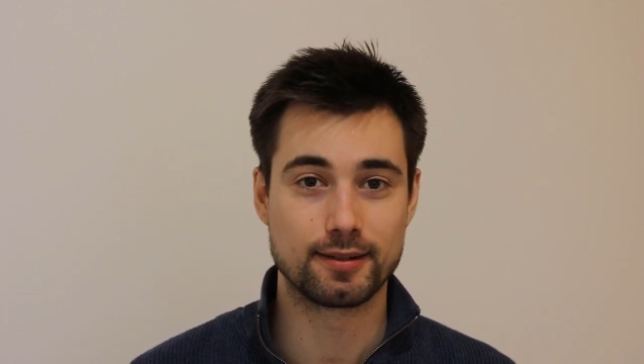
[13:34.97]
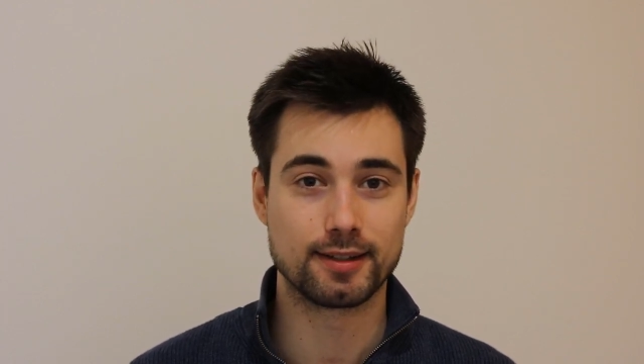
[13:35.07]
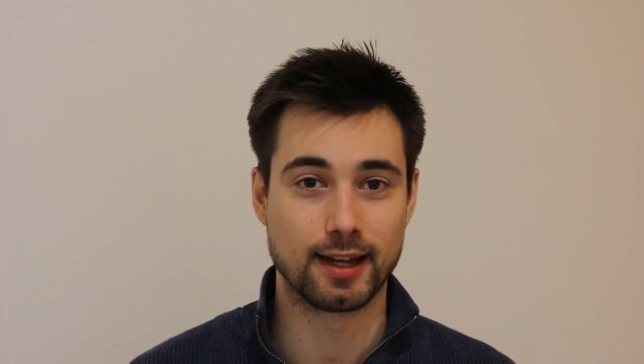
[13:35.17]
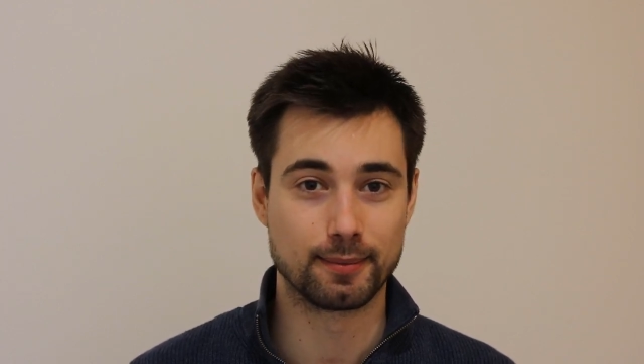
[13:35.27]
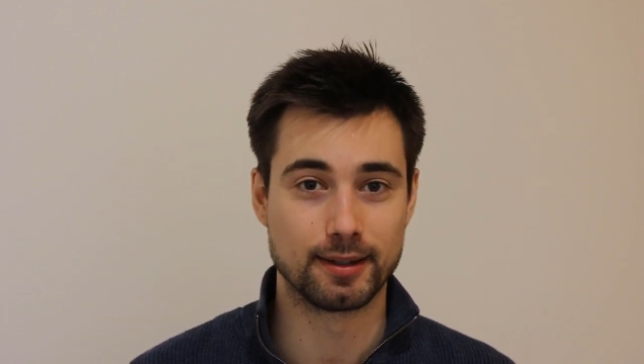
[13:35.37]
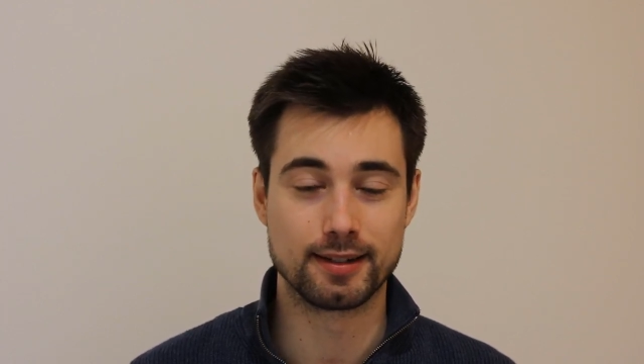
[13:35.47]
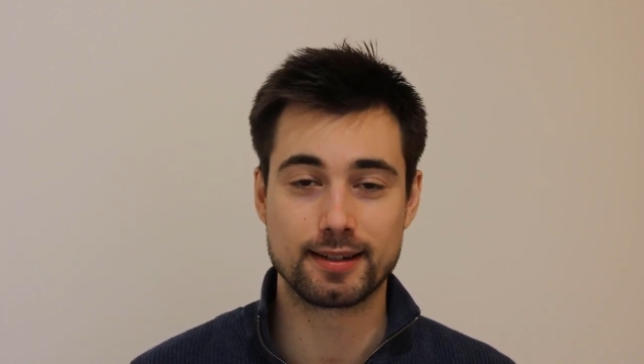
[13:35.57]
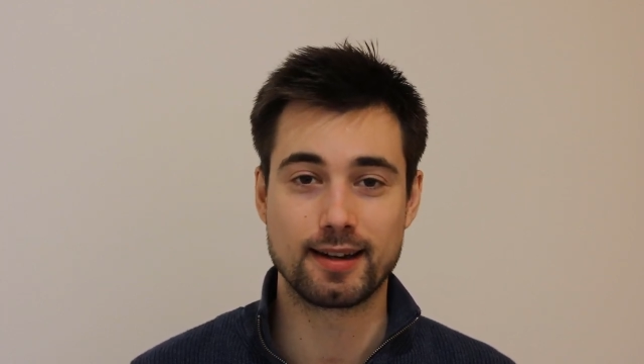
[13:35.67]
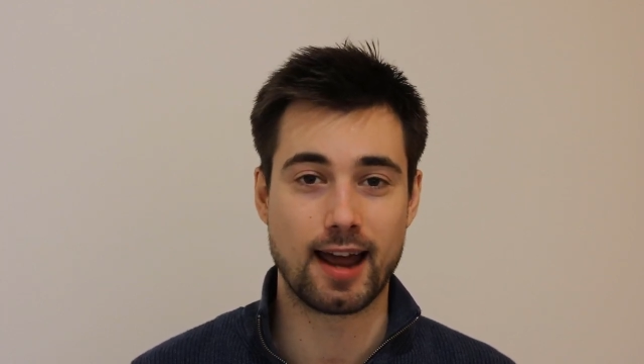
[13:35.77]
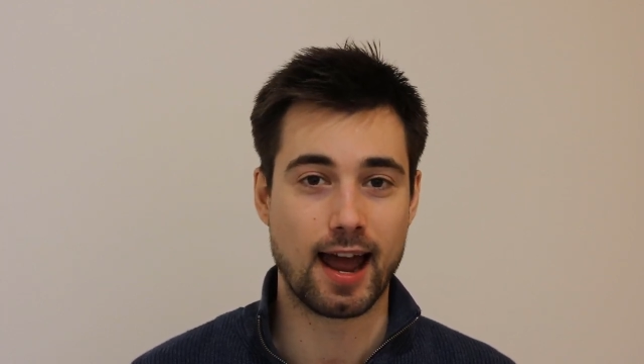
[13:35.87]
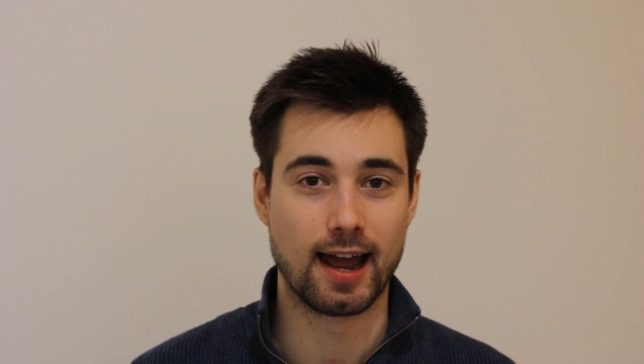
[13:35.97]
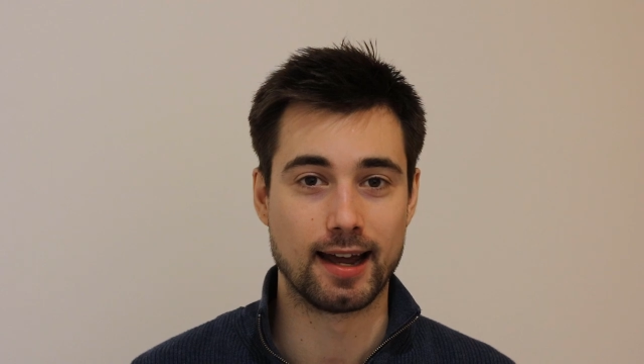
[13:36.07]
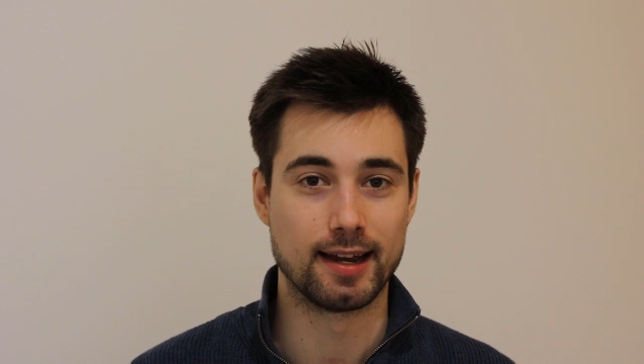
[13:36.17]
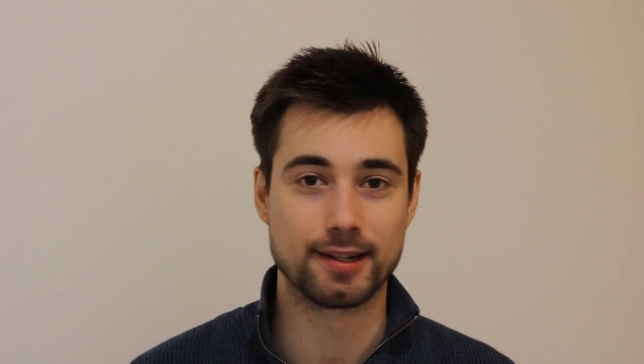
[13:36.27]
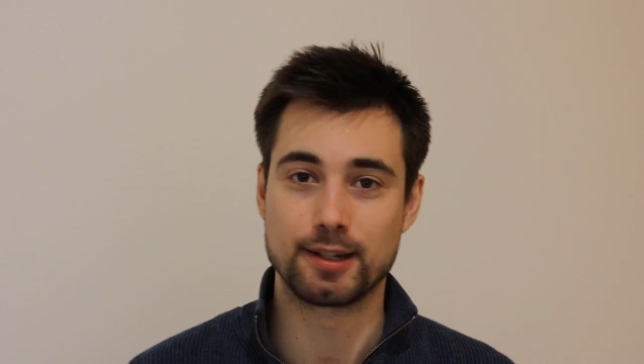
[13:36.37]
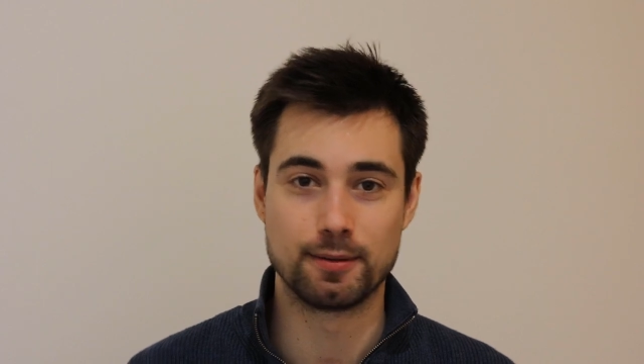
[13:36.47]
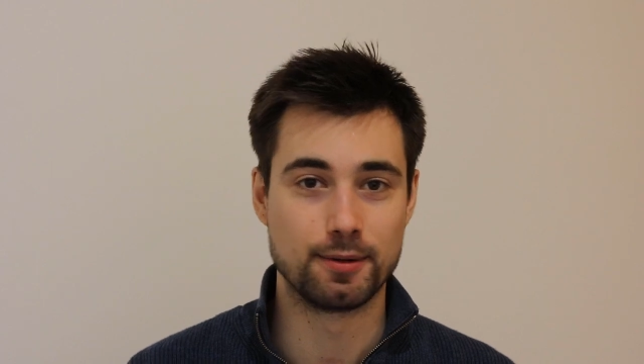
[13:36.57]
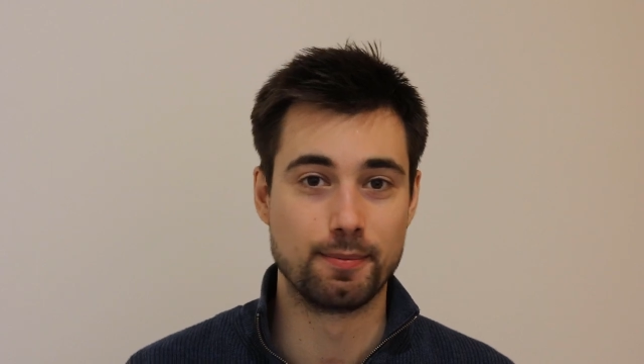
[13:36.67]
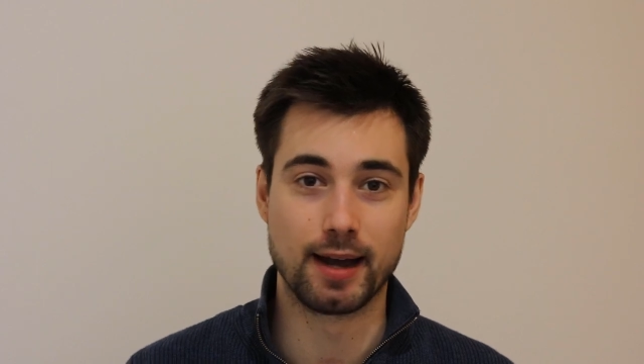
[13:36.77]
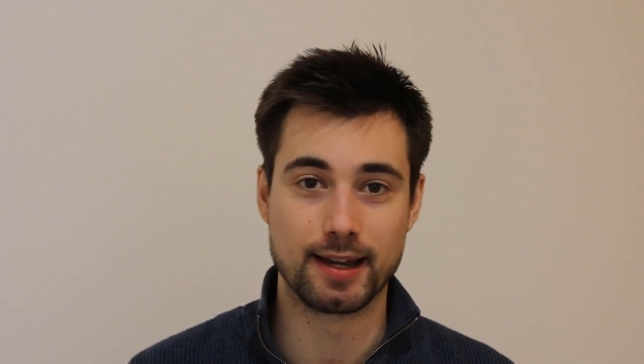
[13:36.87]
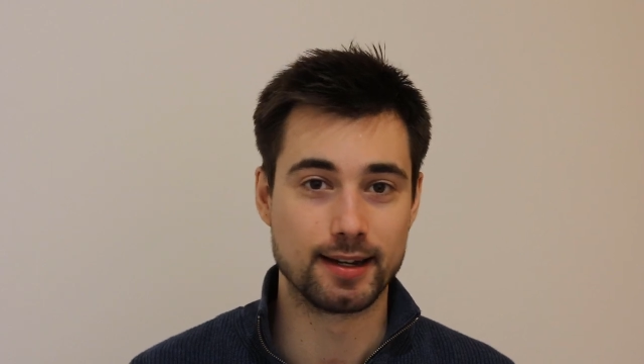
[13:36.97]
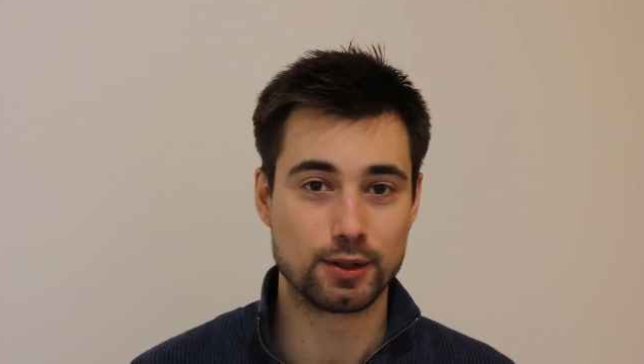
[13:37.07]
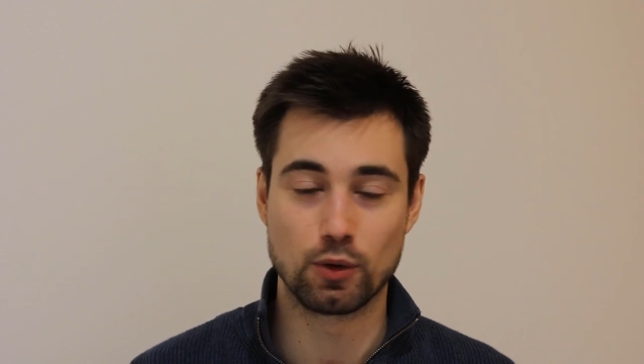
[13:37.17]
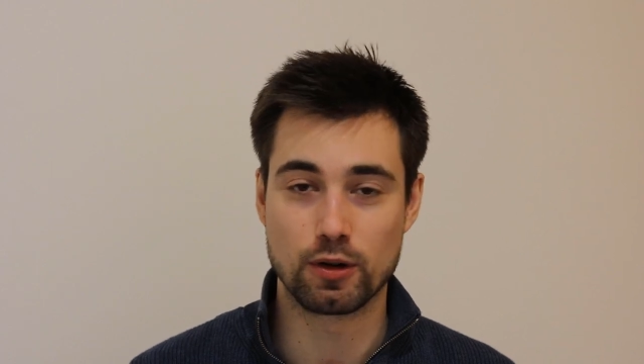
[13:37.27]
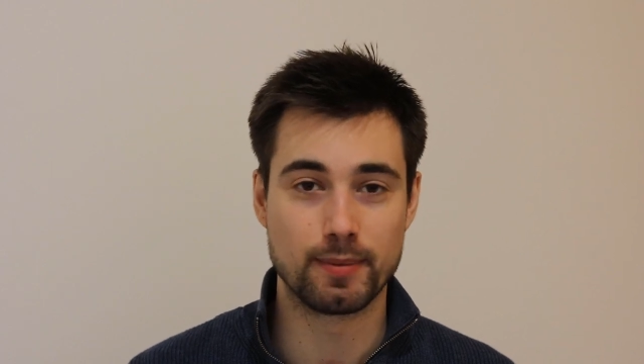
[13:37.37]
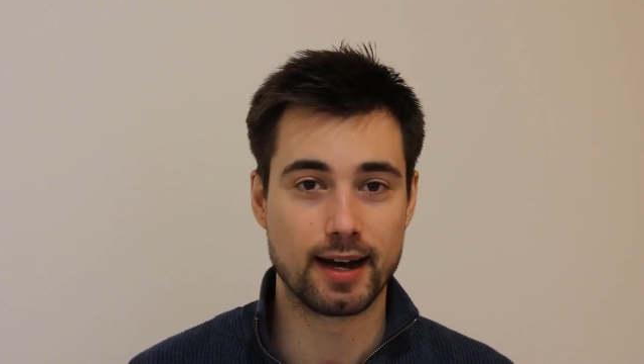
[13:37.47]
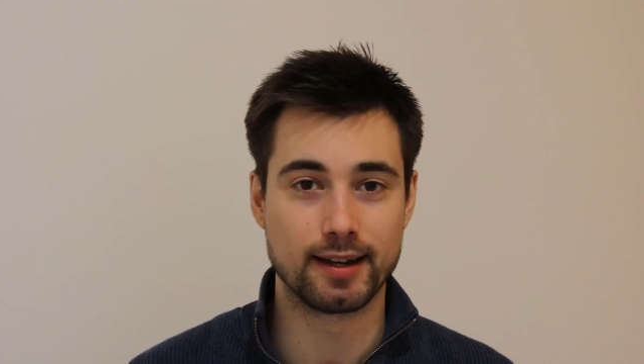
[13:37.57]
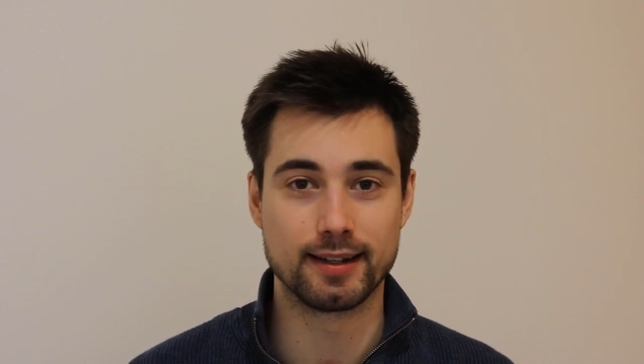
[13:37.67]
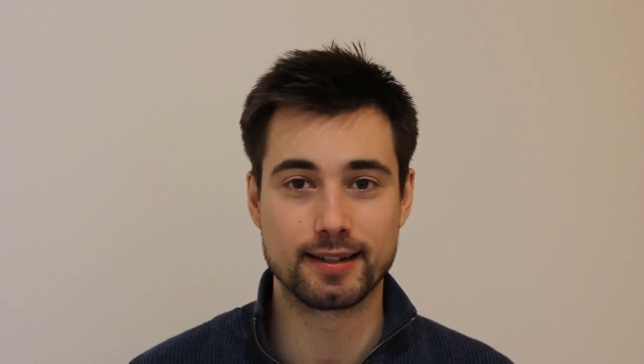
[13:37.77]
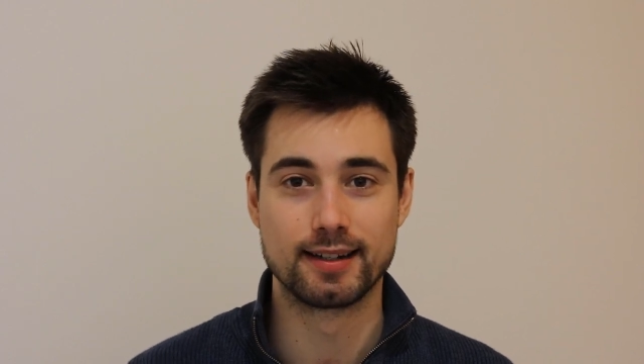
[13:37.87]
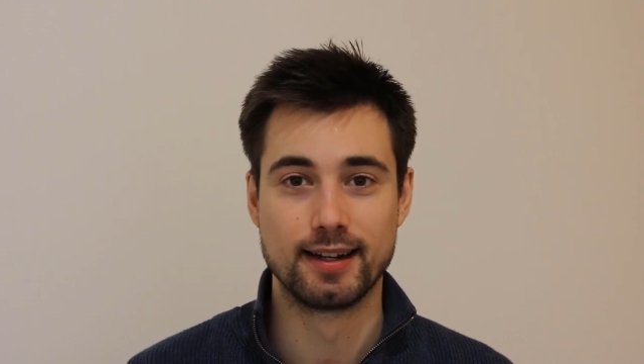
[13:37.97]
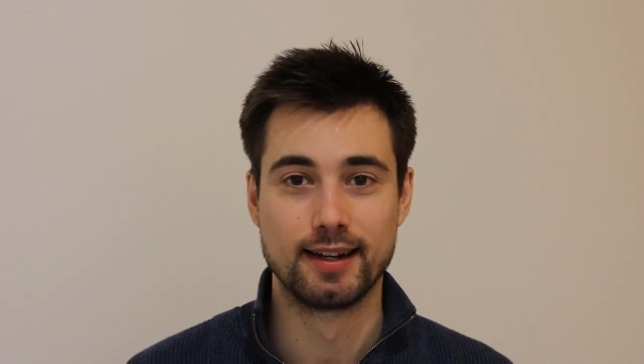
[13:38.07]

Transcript: segment and debate it, talk about it,